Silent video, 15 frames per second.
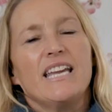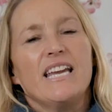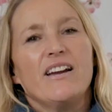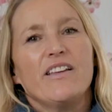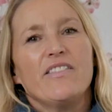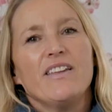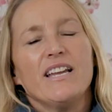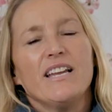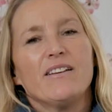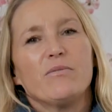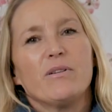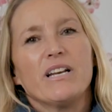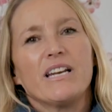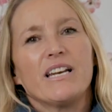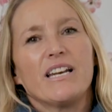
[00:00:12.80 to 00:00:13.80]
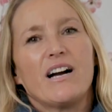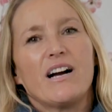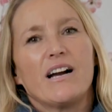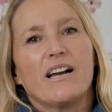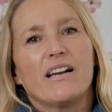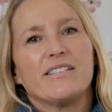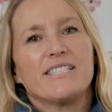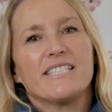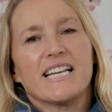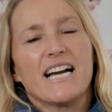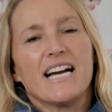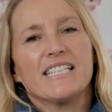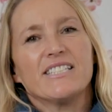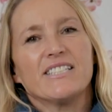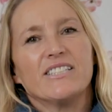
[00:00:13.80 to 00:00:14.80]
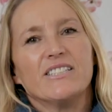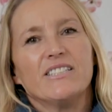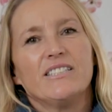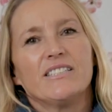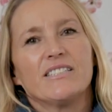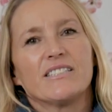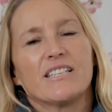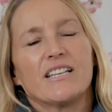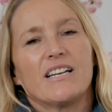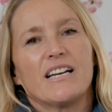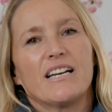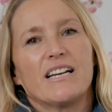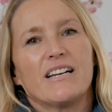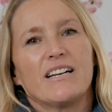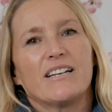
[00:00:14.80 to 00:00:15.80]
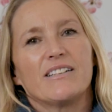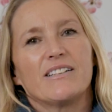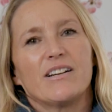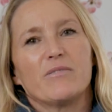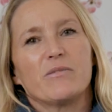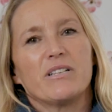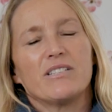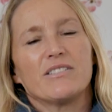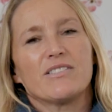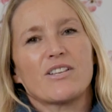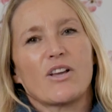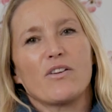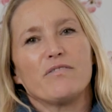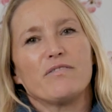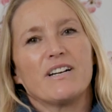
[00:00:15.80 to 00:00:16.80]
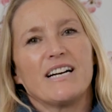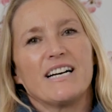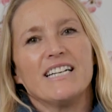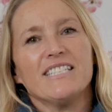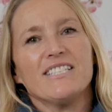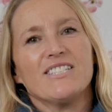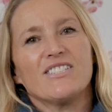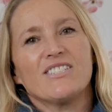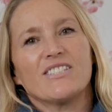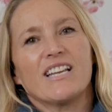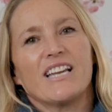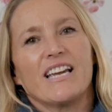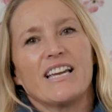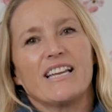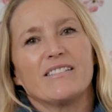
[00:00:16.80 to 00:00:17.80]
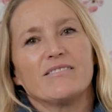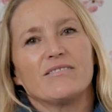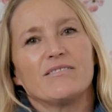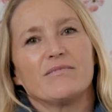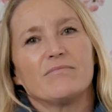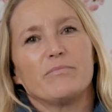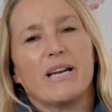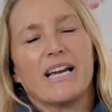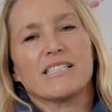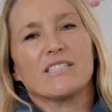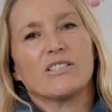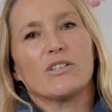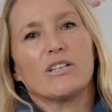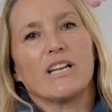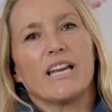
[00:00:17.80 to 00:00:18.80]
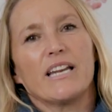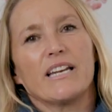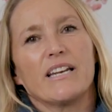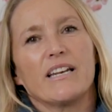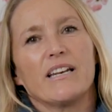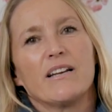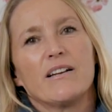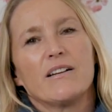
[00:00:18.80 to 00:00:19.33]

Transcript: Yeah, I think when I started, I went so fast and packed a lot in,